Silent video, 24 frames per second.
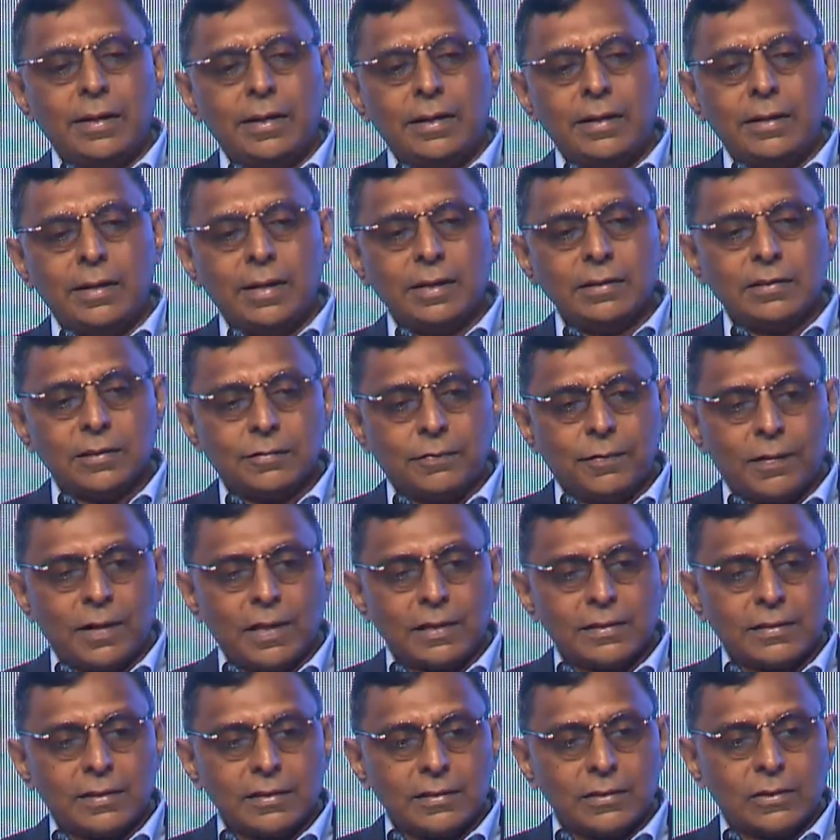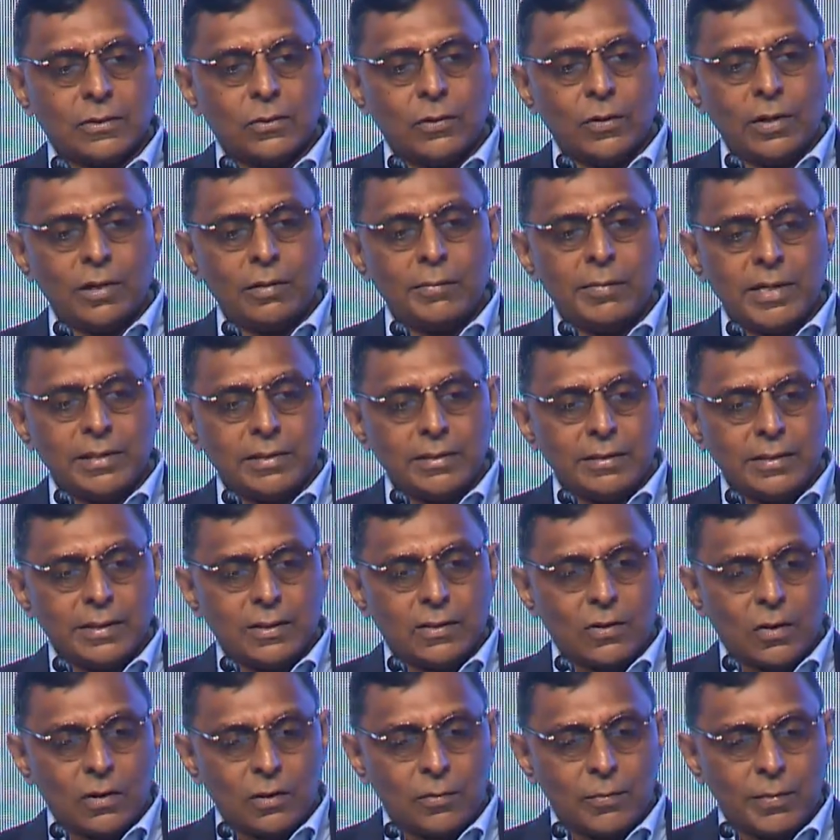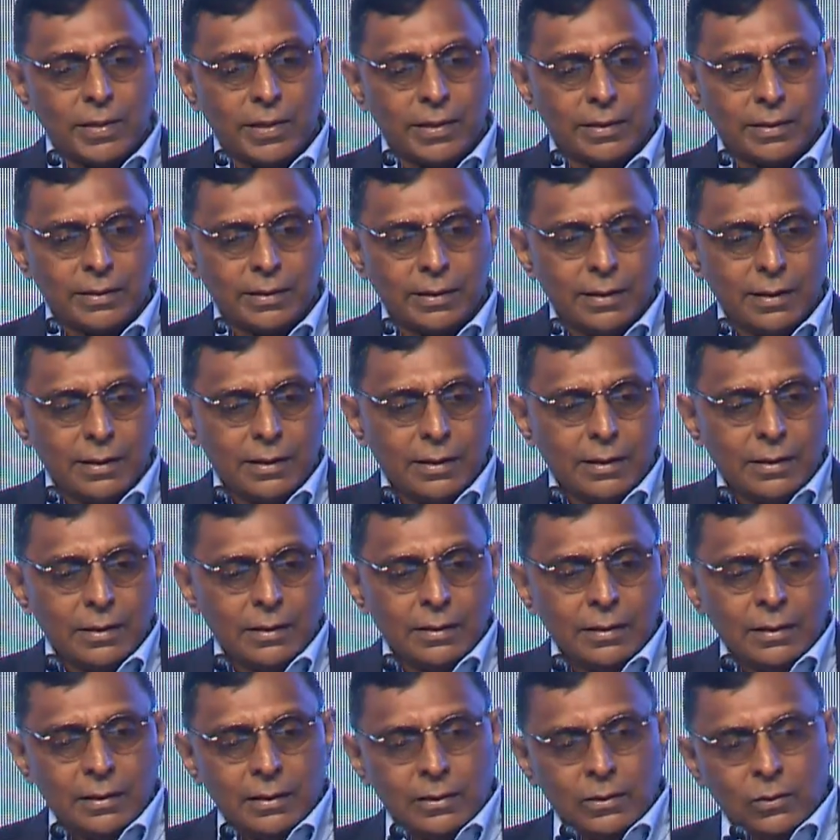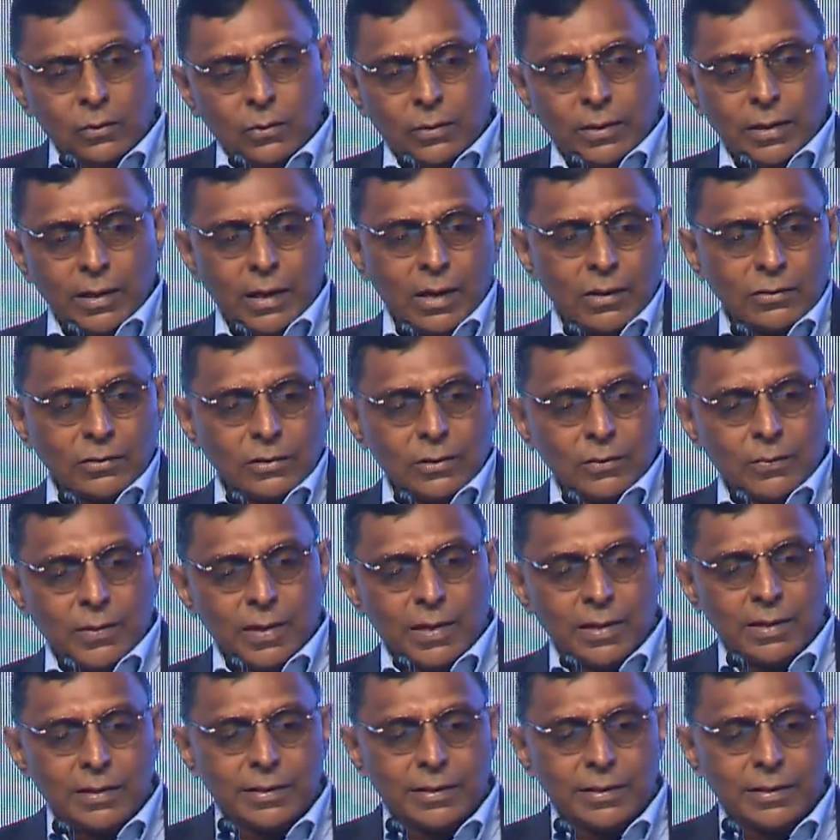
India is the fastest growing major economy. You look around the world,